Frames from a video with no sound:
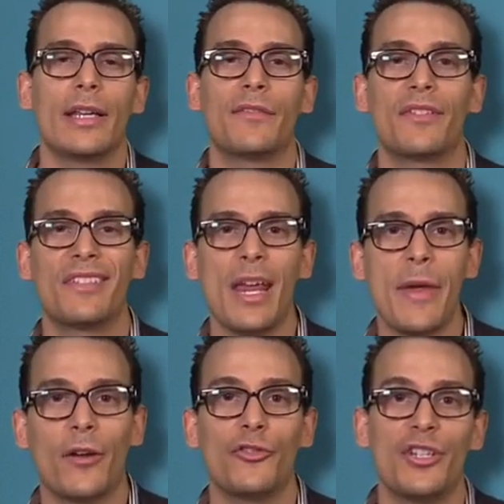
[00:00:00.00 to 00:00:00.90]
gives the same
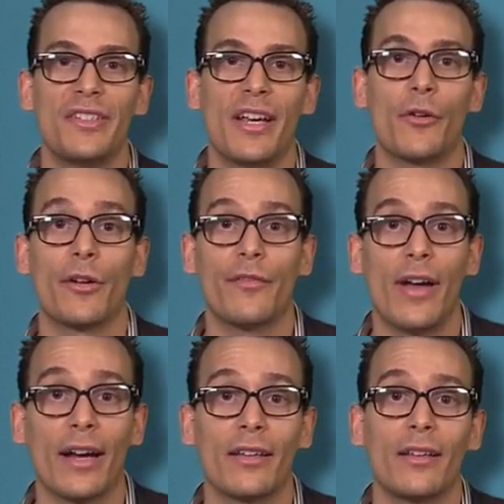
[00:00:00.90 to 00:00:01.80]
analgesia or
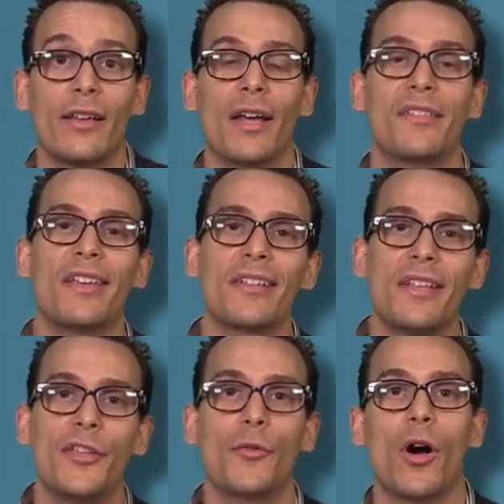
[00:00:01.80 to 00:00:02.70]
effect as
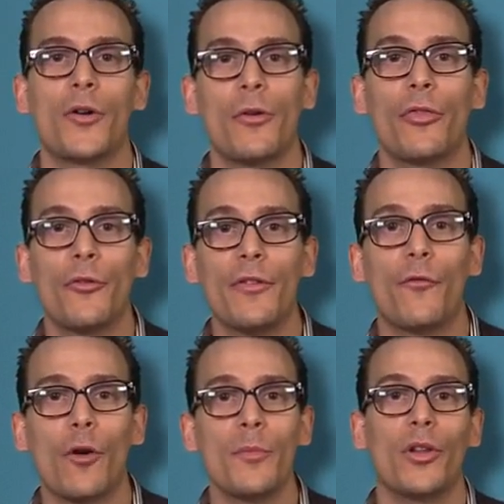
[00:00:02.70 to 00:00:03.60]
60 to
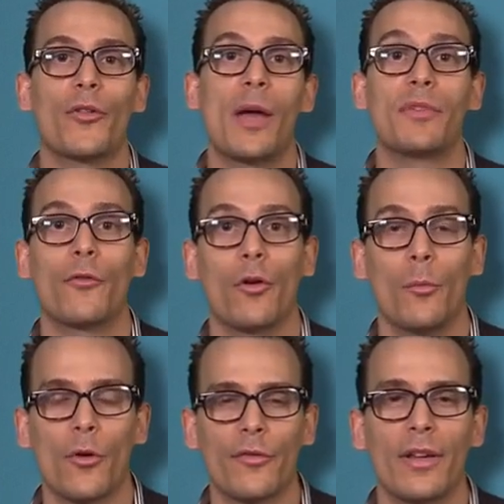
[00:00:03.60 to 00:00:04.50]
134 milligrams of oral
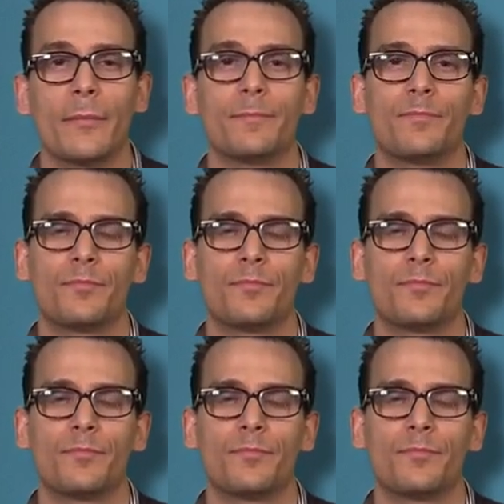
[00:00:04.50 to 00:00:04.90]
morphine.